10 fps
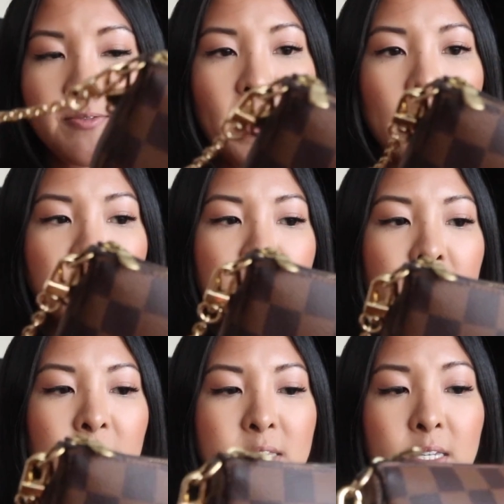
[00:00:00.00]

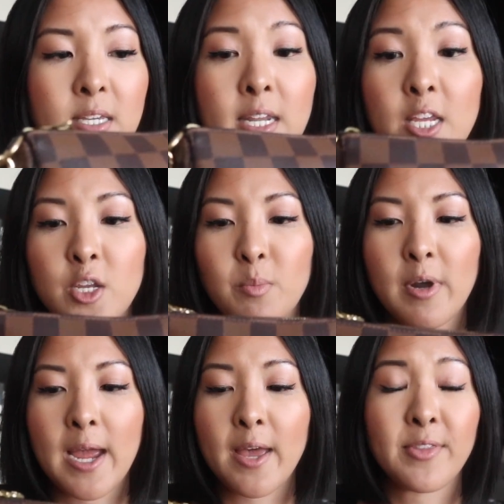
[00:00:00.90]
Fashion. It's a Canadian
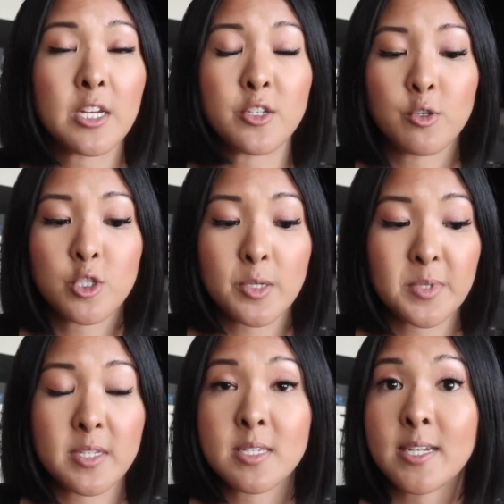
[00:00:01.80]
brand. They do ship
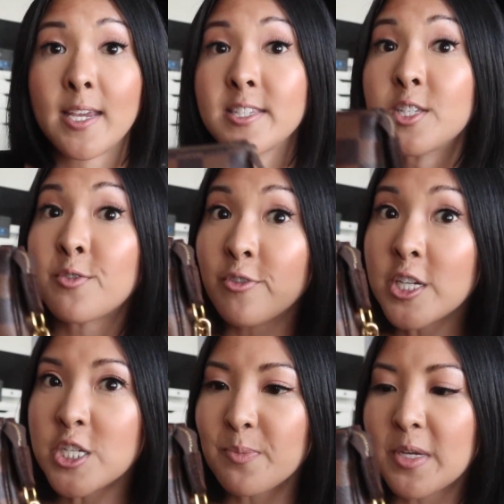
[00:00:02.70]
to the States. It's free
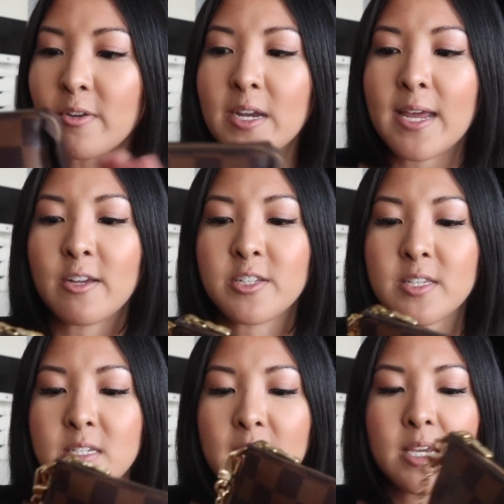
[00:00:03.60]
shipping right now to the
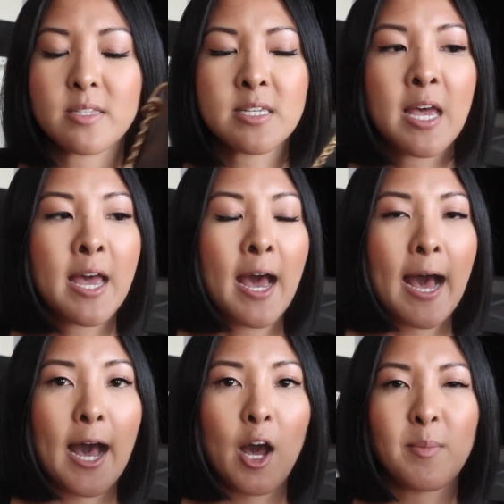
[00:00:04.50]
States.
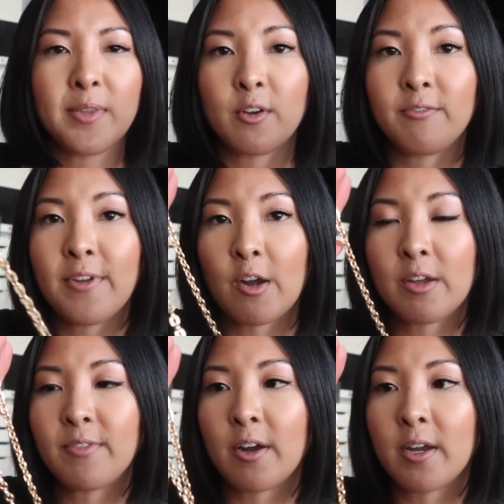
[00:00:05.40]
And they're
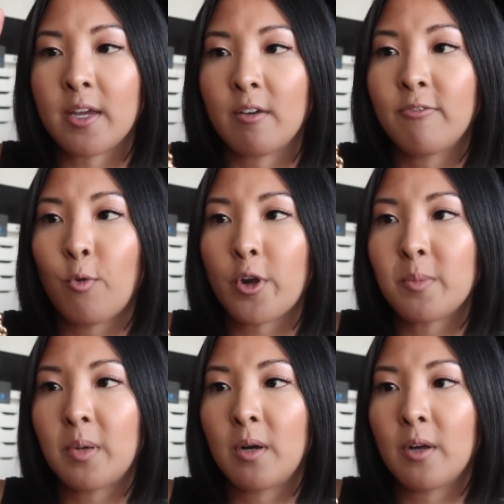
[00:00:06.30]
very, very
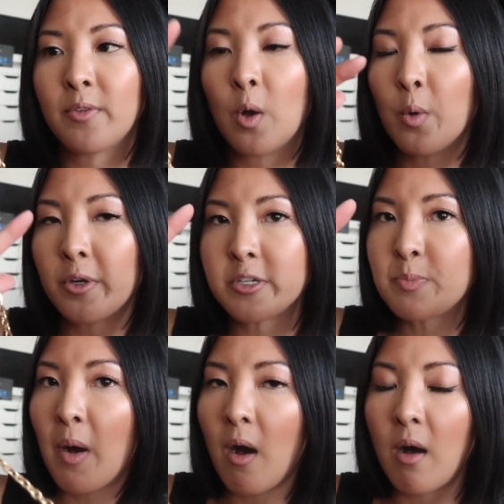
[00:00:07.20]
affordable. The owner is
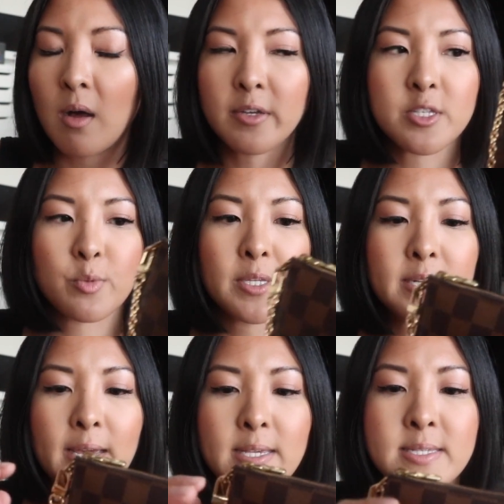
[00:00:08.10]
Paul. He's really
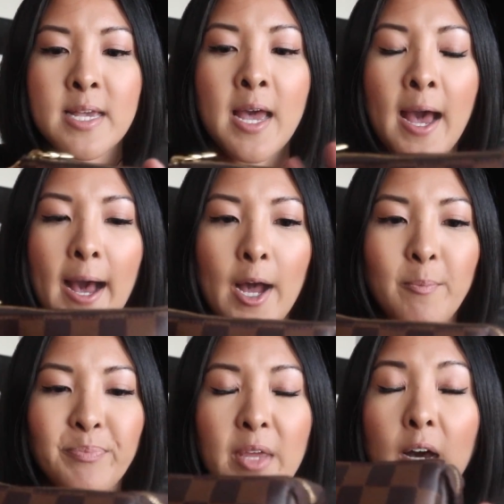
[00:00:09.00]
nice.
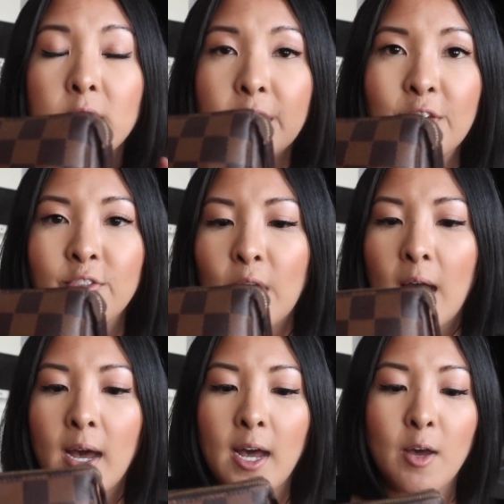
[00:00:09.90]
I'll leave
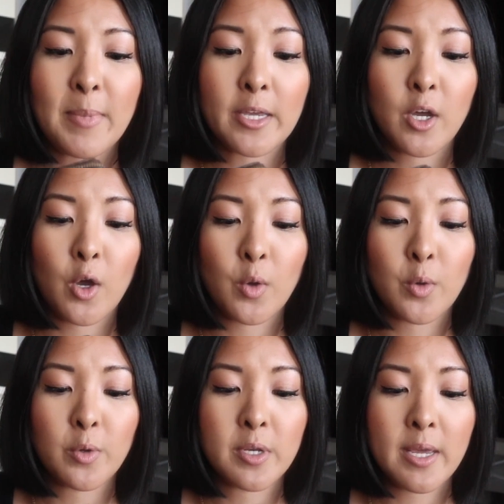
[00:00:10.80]
my
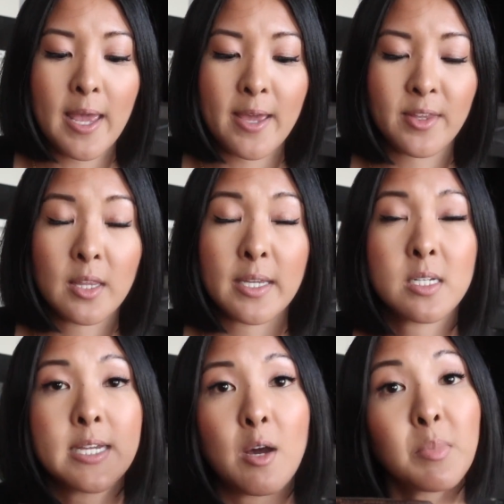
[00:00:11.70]
code and a
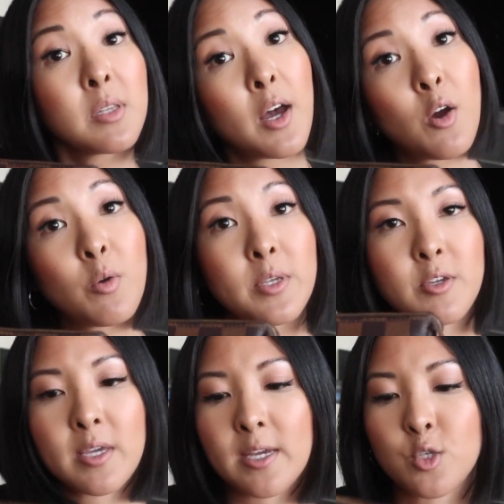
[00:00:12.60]
link down below. You
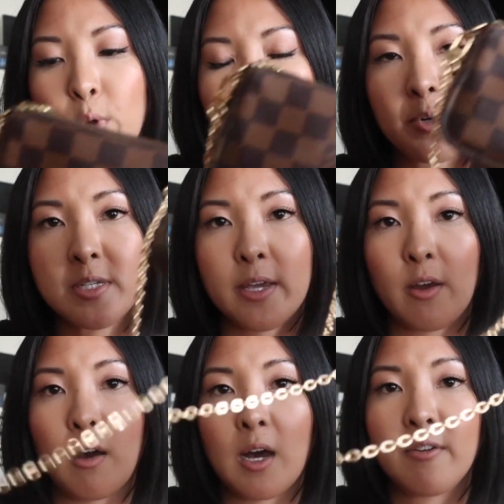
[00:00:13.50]
can get 20%
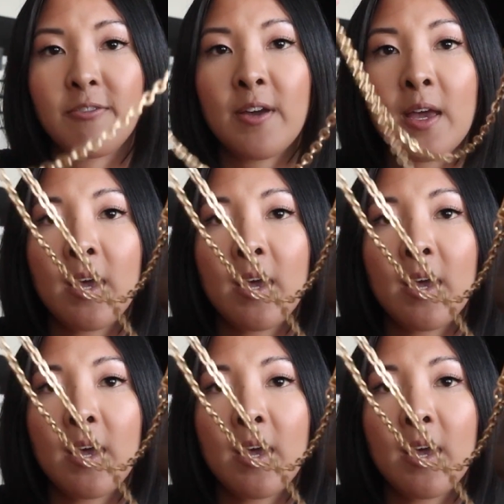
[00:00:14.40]
off